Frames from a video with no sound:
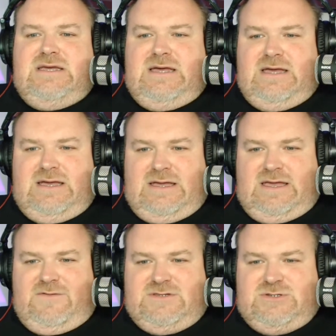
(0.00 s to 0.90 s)

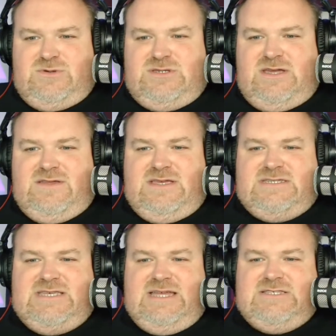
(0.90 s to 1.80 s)
Everyone's talking to each other.
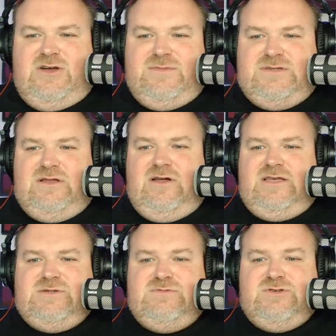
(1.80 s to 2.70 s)
Sad times in our
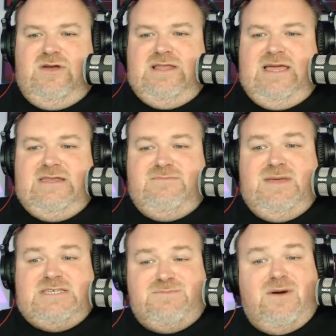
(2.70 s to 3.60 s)
lives. She was a great lady,
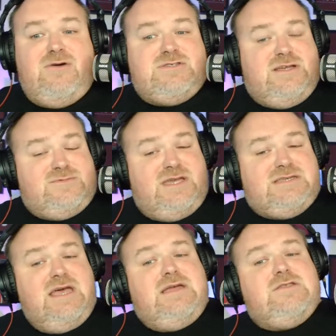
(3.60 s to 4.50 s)
missed by all subjects,
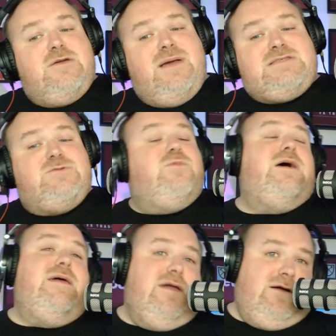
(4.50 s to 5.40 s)
no matter
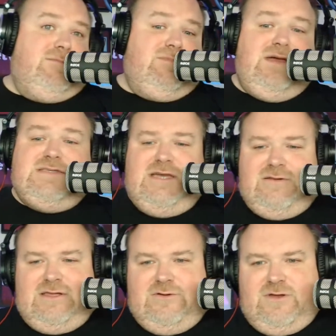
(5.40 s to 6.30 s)
where they are. I
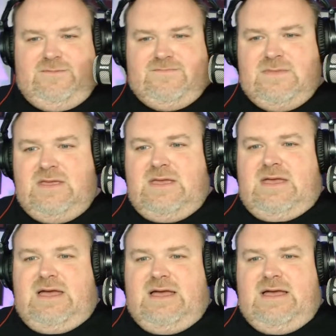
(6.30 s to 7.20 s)
totally agree.
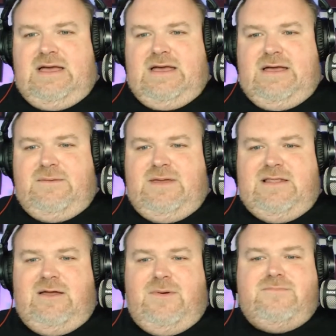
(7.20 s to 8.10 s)
Hit the
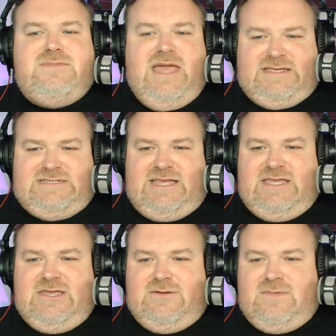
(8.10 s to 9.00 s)
like button. Yes,
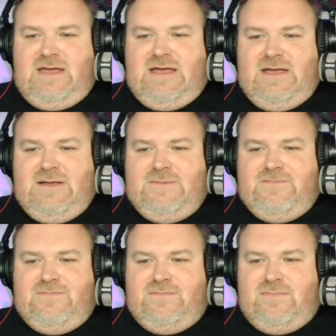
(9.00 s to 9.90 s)
thank you.
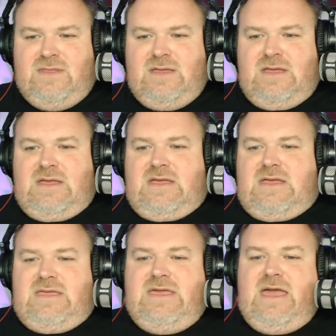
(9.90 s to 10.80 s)
Yep,
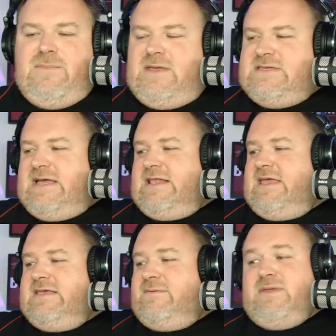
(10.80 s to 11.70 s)

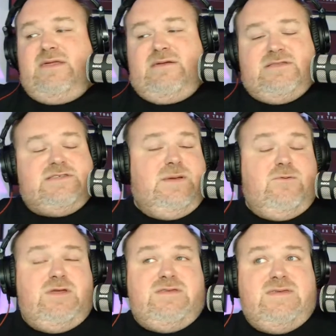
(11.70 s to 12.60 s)
exactly. I mean, it doesn't matter
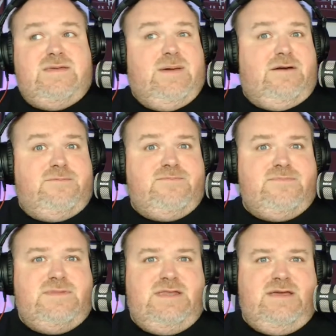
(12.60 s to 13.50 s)
what you think about them.
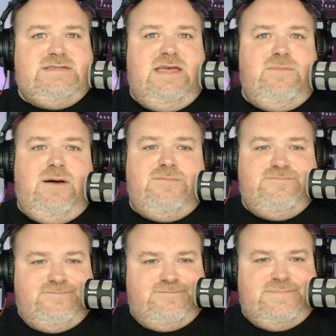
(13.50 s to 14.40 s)
You know, it's their mum,
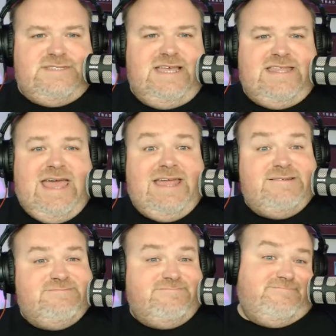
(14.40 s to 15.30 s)
it's their nan.